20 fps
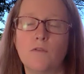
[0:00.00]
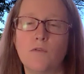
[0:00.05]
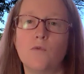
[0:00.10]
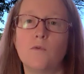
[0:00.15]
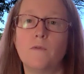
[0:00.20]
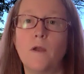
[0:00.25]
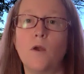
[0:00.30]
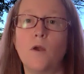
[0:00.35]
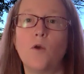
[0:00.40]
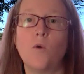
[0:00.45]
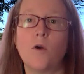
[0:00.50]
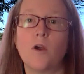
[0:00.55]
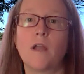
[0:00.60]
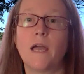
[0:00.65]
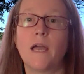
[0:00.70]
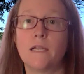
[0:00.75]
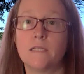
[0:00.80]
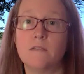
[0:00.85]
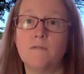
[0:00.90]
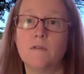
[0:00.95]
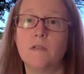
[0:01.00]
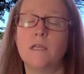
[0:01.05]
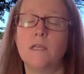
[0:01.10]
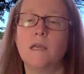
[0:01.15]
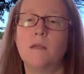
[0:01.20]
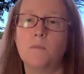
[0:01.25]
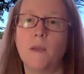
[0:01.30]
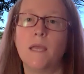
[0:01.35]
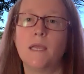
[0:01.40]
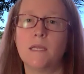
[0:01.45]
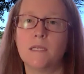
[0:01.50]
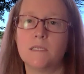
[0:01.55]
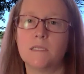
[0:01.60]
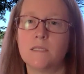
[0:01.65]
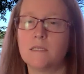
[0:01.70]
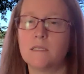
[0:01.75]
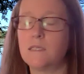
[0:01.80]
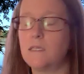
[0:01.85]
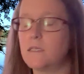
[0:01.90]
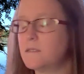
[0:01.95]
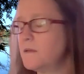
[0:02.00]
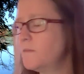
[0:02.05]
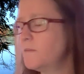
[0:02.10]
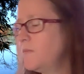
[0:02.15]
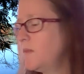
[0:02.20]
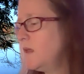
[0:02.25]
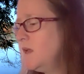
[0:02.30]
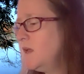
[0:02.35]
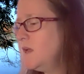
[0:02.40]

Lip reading: through their work activity and paying into the system.